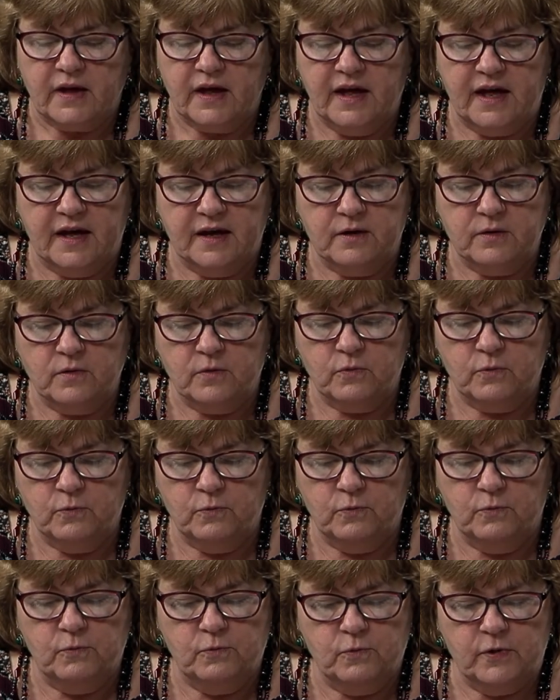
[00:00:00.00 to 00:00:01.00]
And
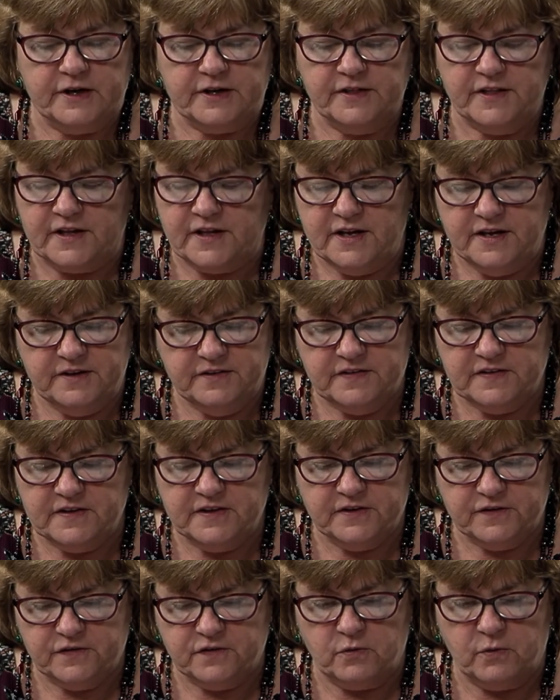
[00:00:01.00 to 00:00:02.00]
one of the
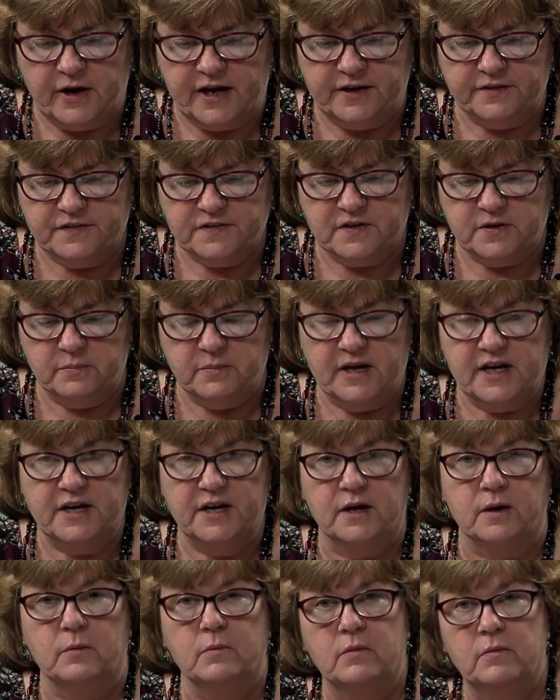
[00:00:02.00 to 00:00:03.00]
easiest ways to
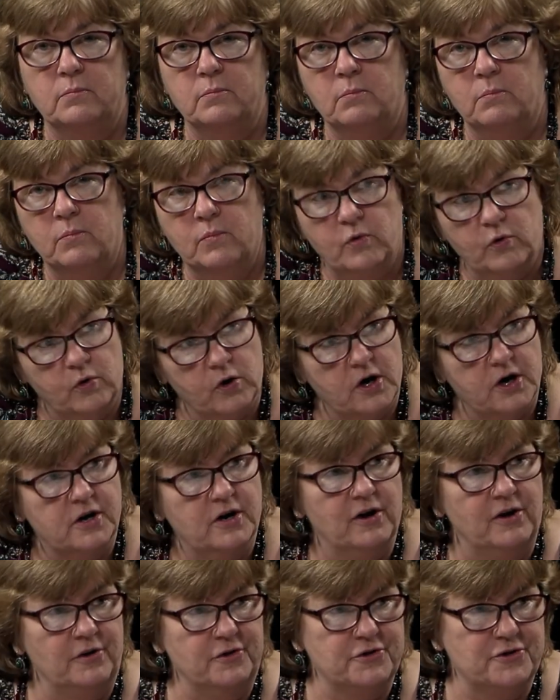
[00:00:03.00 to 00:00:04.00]
make it more
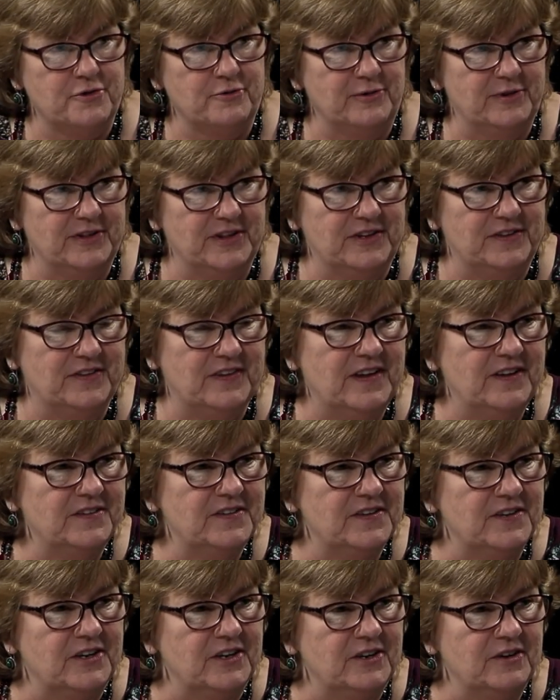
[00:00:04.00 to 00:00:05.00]
culturally
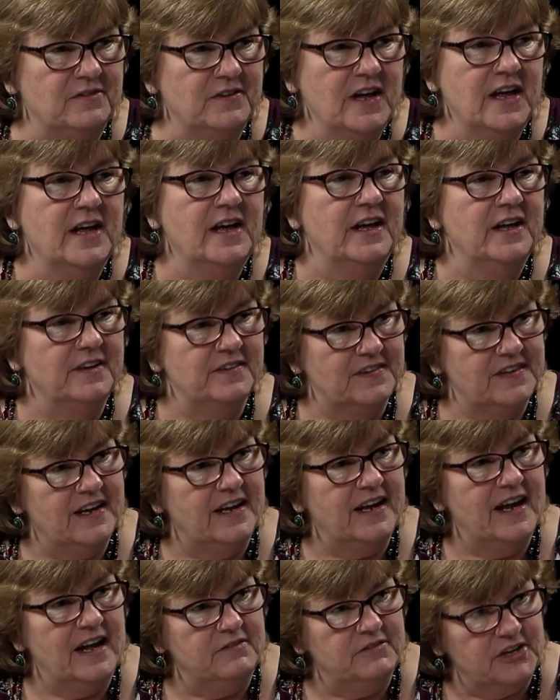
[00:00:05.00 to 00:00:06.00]
sensitive is to
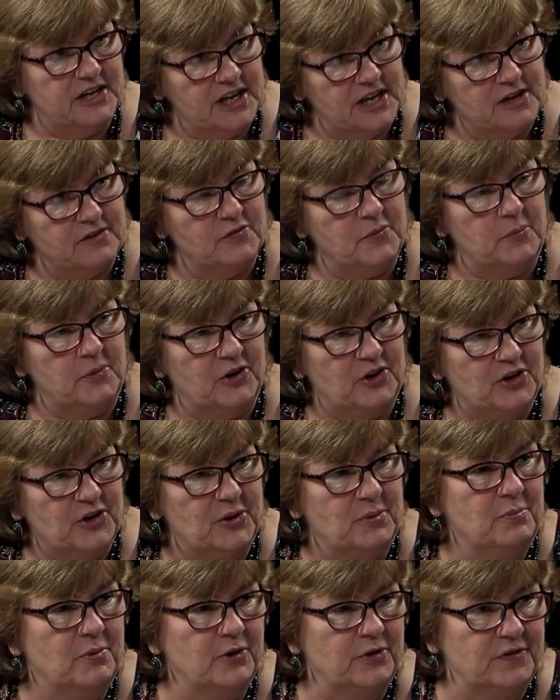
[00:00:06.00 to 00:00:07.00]
have a Native
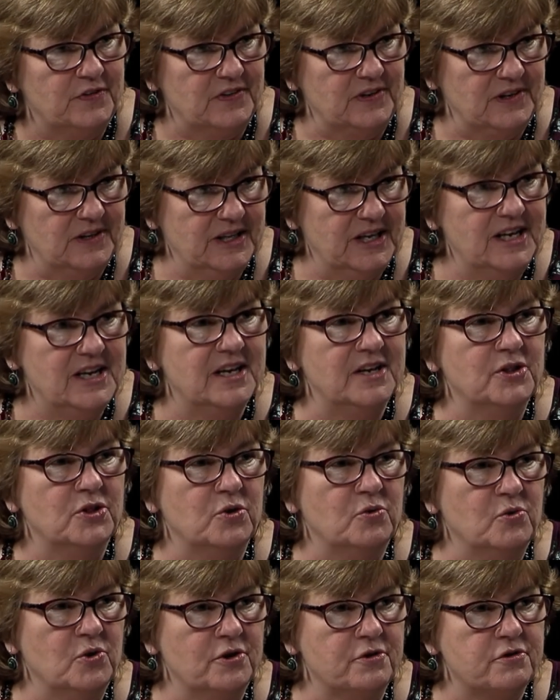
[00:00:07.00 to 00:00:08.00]
American person leading
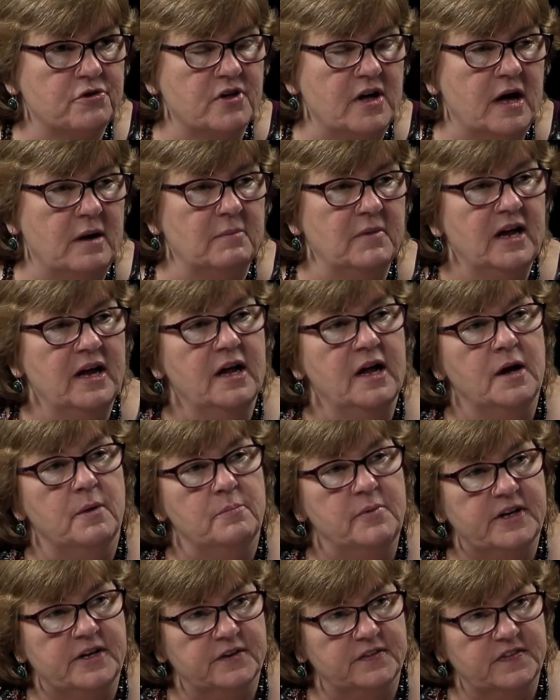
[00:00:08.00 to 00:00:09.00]
the workshop
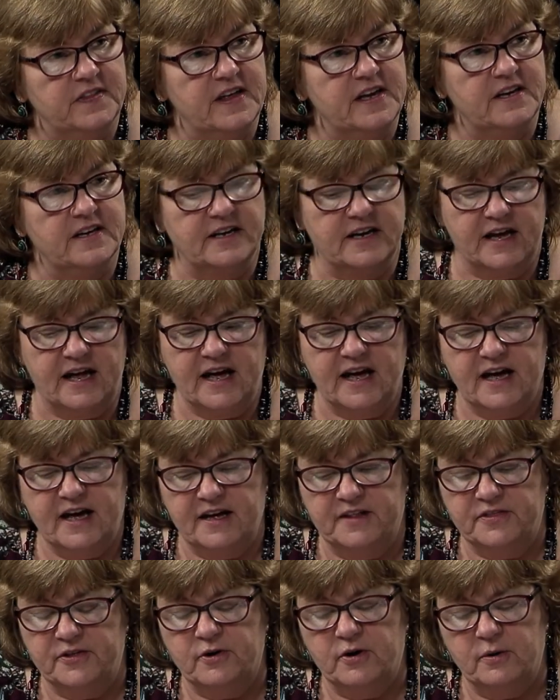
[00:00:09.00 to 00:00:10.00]
because they can
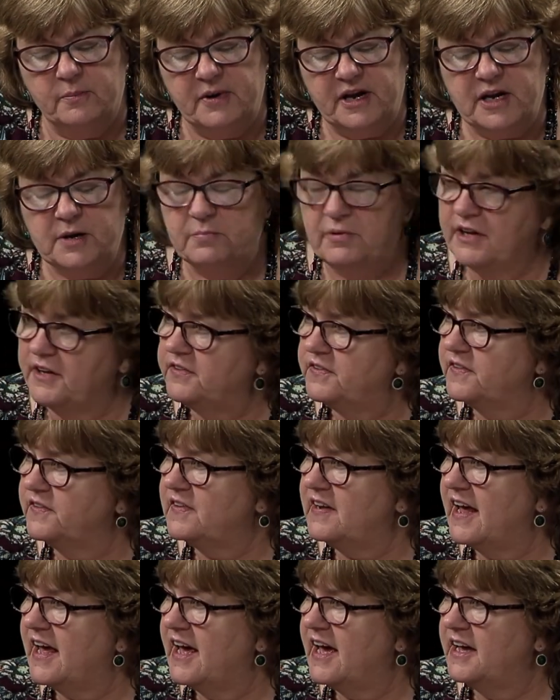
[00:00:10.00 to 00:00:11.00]
add, there are many places
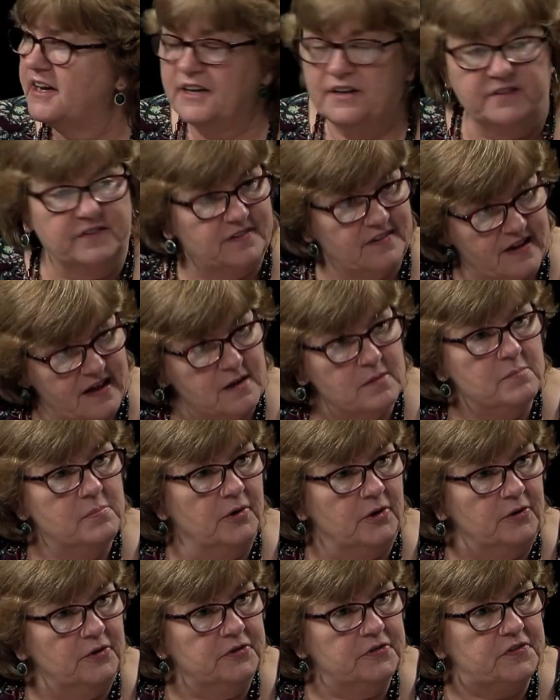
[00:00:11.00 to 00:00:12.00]
to add
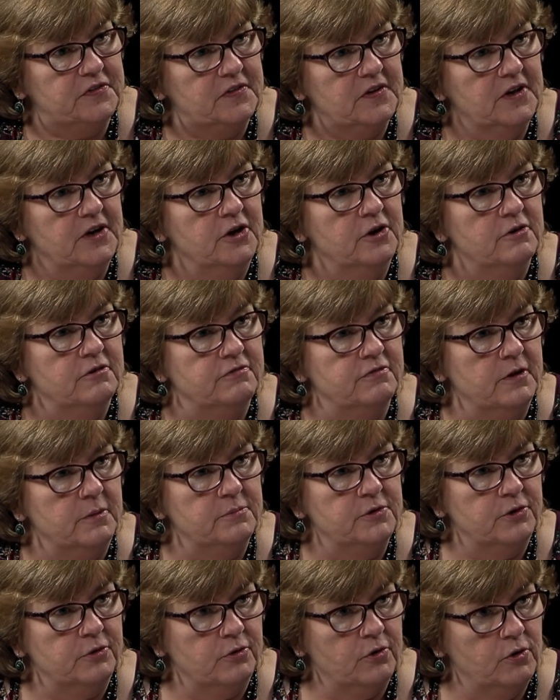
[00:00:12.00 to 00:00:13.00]
examples
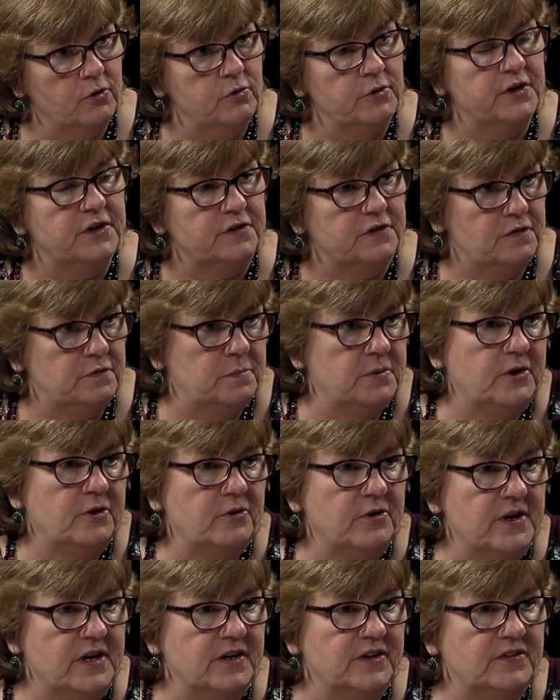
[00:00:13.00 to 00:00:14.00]
from your own
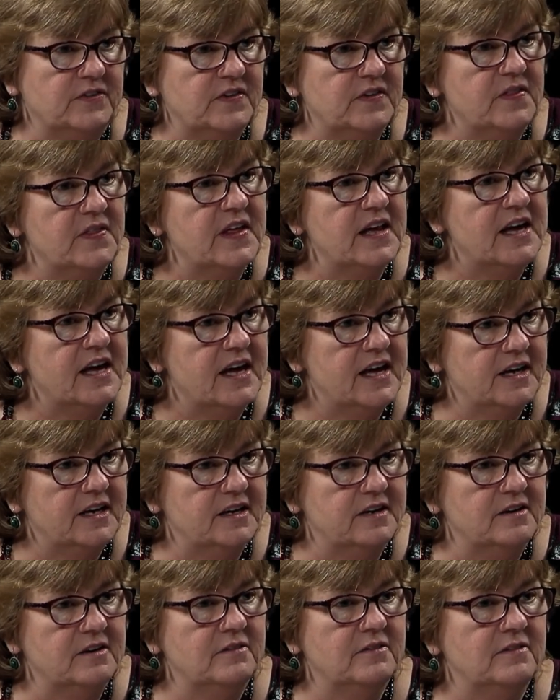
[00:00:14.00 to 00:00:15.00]
experience and they
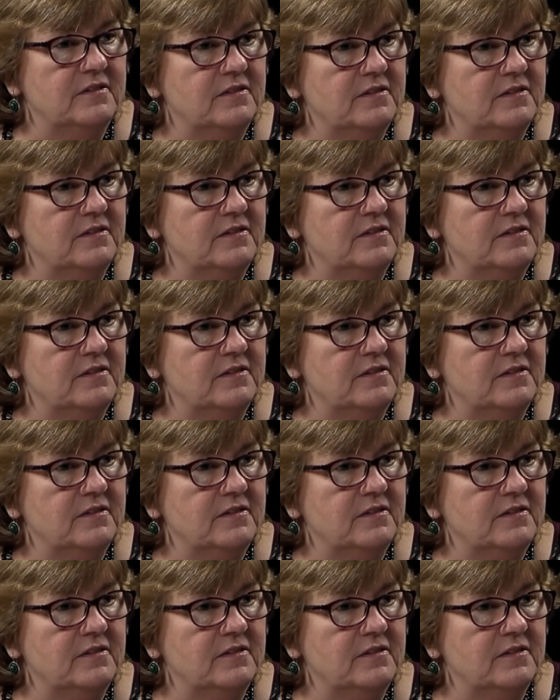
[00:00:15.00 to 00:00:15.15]
add,